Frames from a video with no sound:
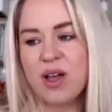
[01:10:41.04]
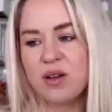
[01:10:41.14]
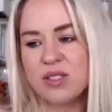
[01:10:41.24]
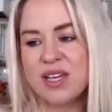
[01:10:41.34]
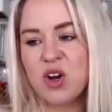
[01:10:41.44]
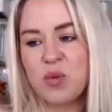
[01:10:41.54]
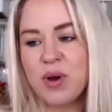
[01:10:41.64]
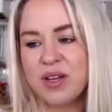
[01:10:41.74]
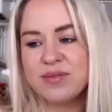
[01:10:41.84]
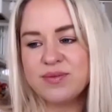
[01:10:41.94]
I was there,
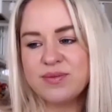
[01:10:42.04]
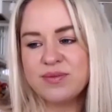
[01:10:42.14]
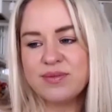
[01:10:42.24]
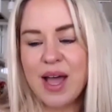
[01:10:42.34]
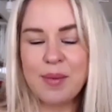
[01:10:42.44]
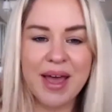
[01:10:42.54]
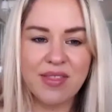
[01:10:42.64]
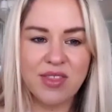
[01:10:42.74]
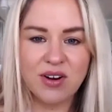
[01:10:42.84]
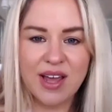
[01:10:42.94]
but I'm not
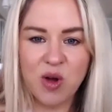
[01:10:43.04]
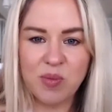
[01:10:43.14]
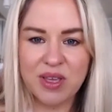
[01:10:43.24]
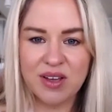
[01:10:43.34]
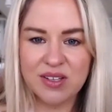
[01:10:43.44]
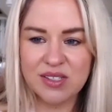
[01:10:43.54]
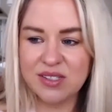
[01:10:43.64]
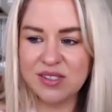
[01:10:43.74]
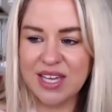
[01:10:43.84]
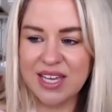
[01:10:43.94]
there now
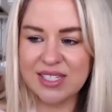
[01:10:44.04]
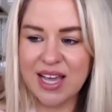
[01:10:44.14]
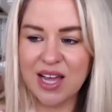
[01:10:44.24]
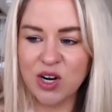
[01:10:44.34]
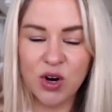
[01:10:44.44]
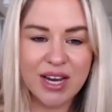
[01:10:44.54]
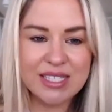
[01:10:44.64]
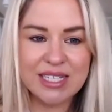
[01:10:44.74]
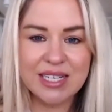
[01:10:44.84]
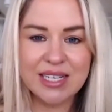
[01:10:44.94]
because things got
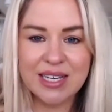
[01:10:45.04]
crazy.